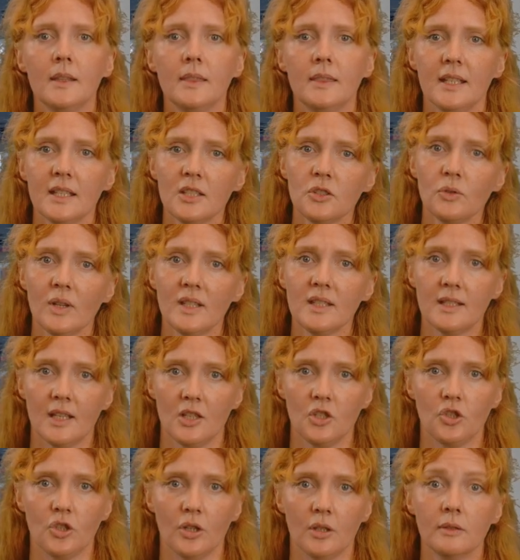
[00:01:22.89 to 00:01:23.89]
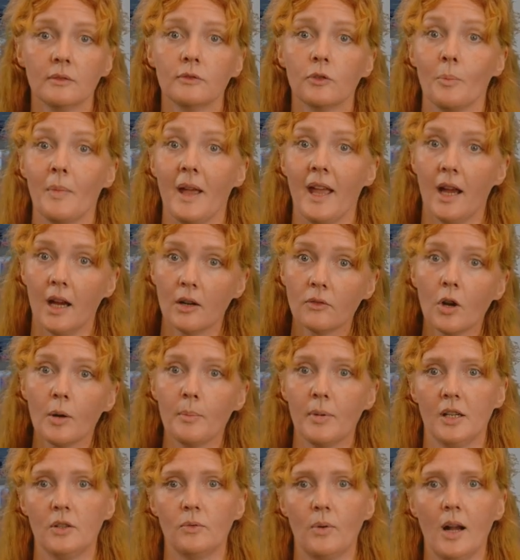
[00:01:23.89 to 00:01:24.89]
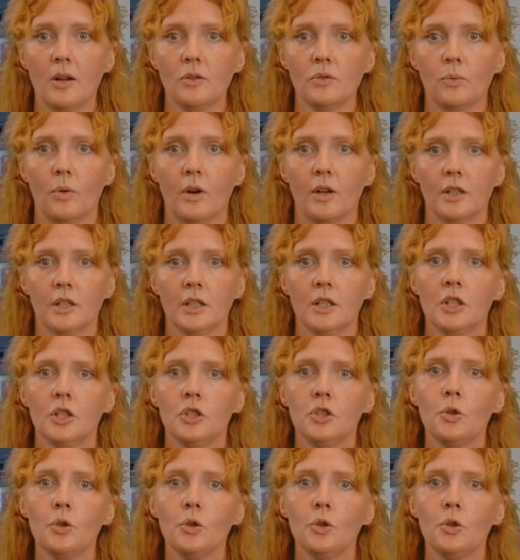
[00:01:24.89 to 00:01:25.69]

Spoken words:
This transition from aerobic groundwater